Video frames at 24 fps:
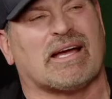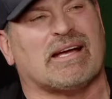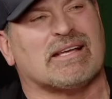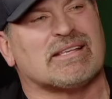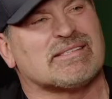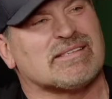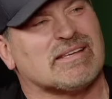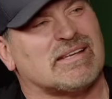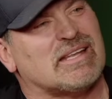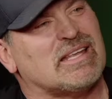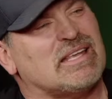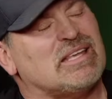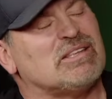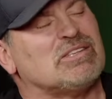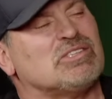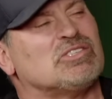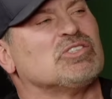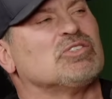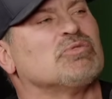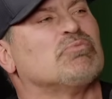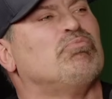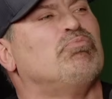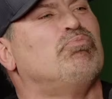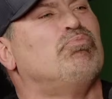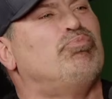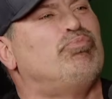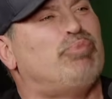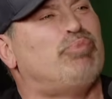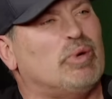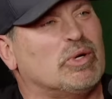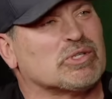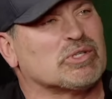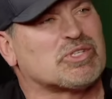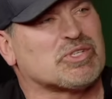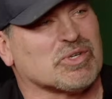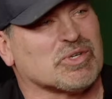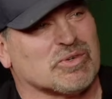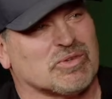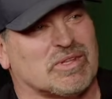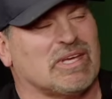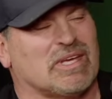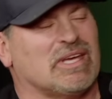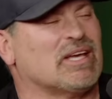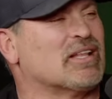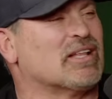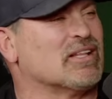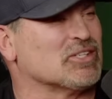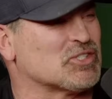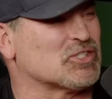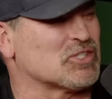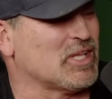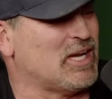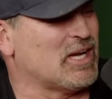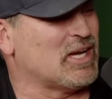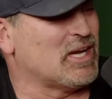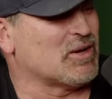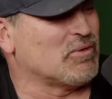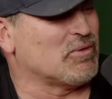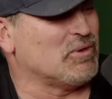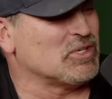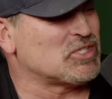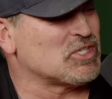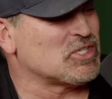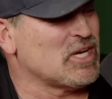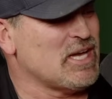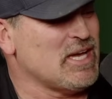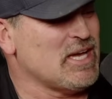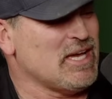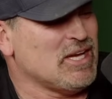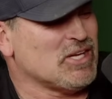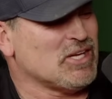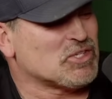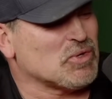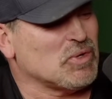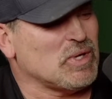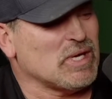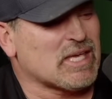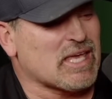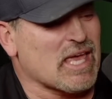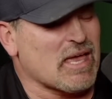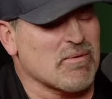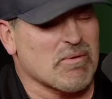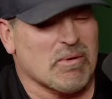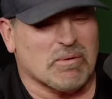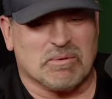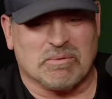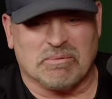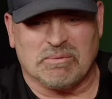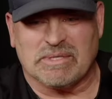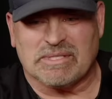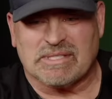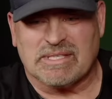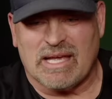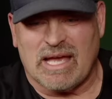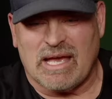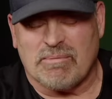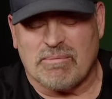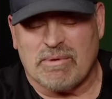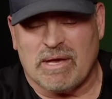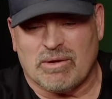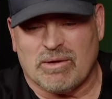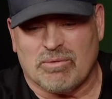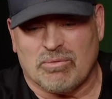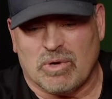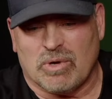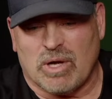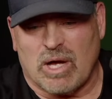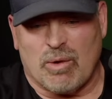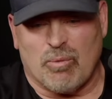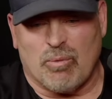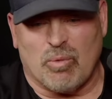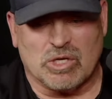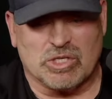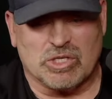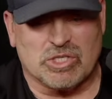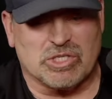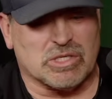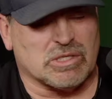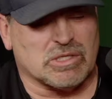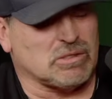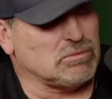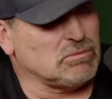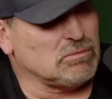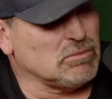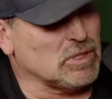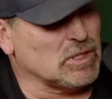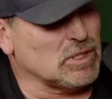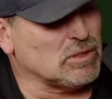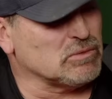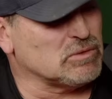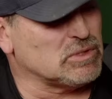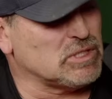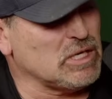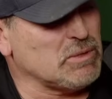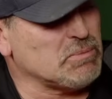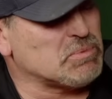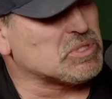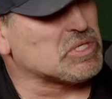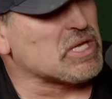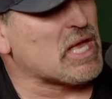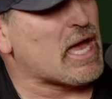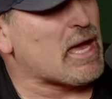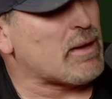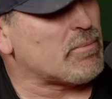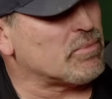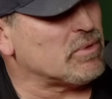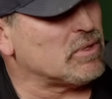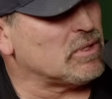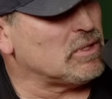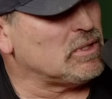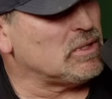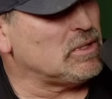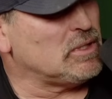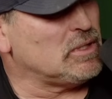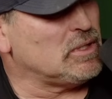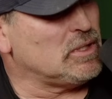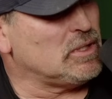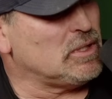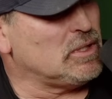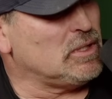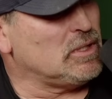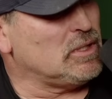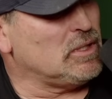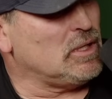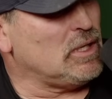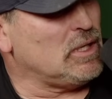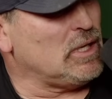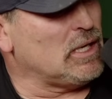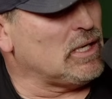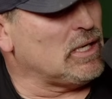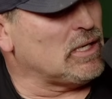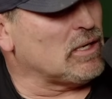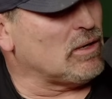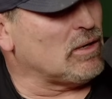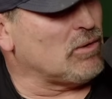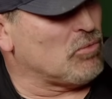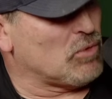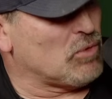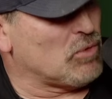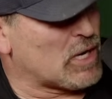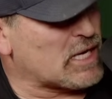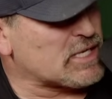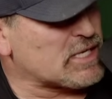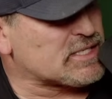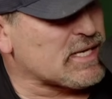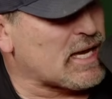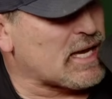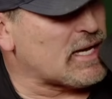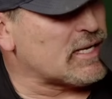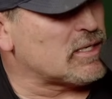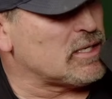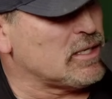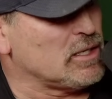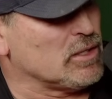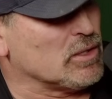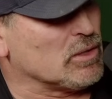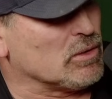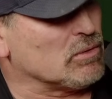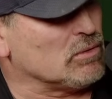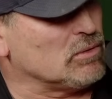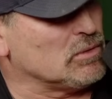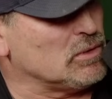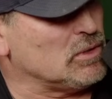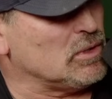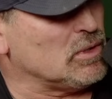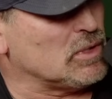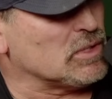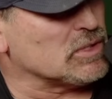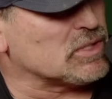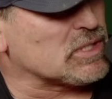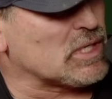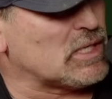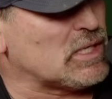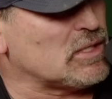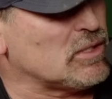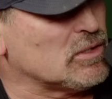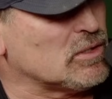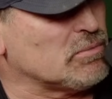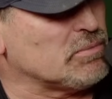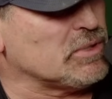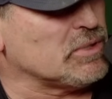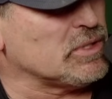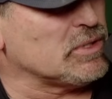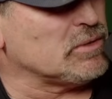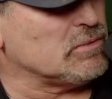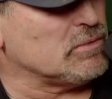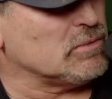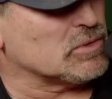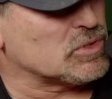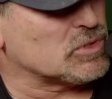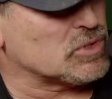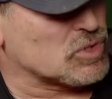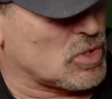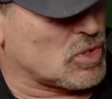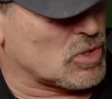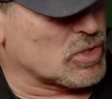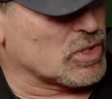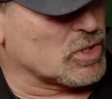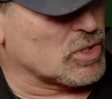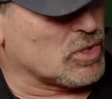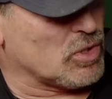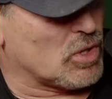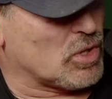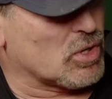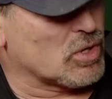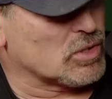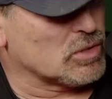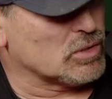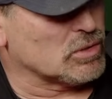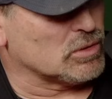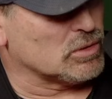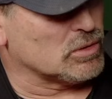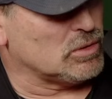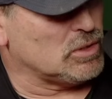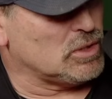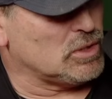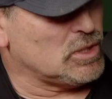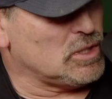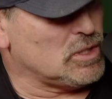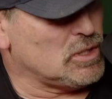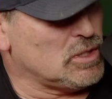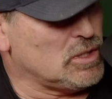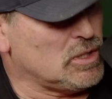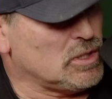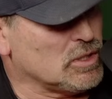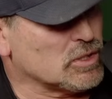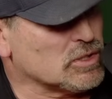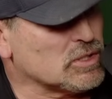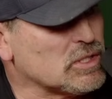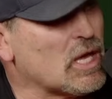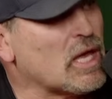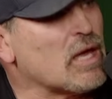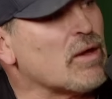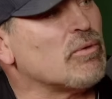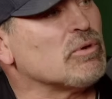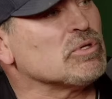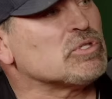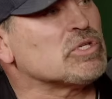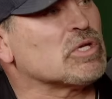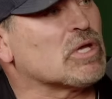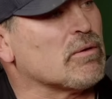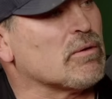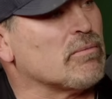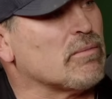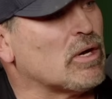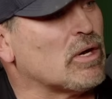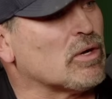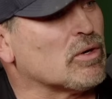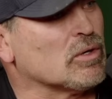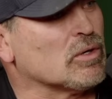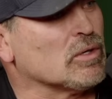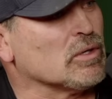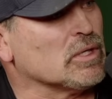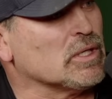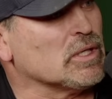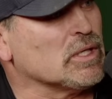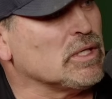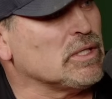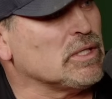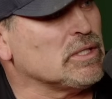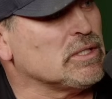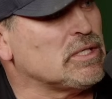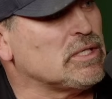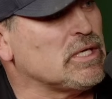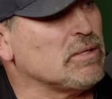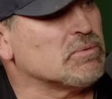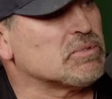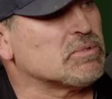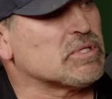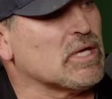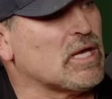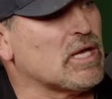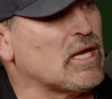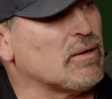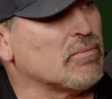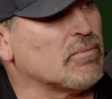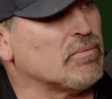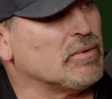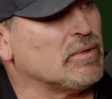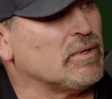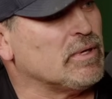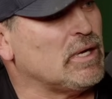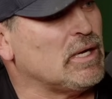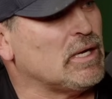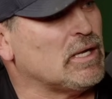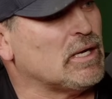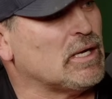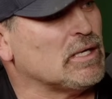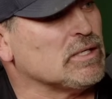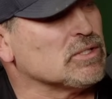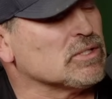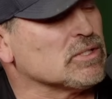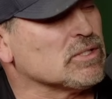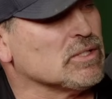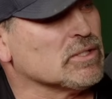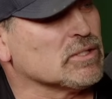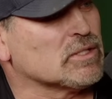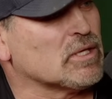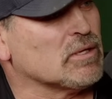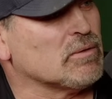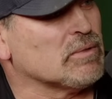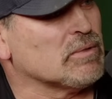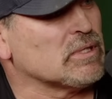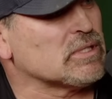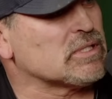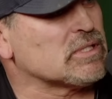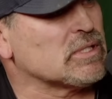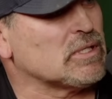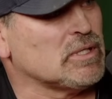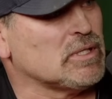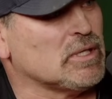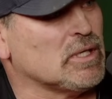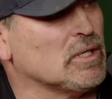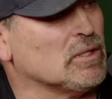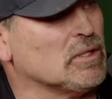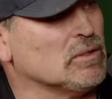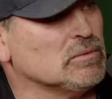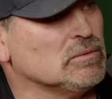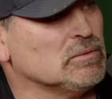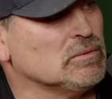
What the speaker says: said, he just butchered the English language. So he came up to me and said, "Hey man, I want you to deep snap." And when I signed here, and I signed here to be a starting guard, and he said, "Hey, I want you to come out early and deep snap." And I just looked at him. I said, "No."